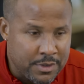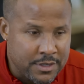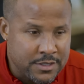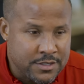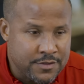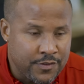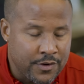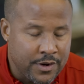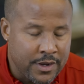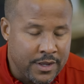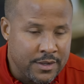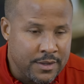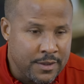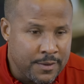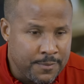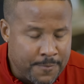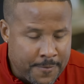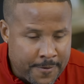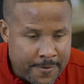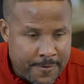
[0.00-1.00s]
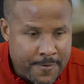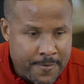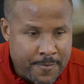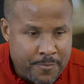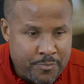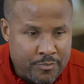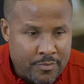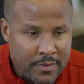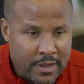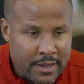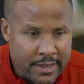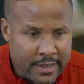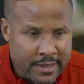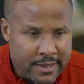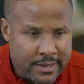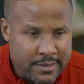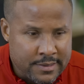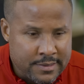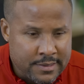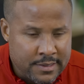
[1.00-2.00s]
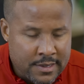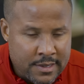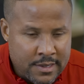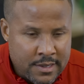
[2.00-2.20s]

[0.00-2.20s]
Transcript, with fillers: best friend, and, and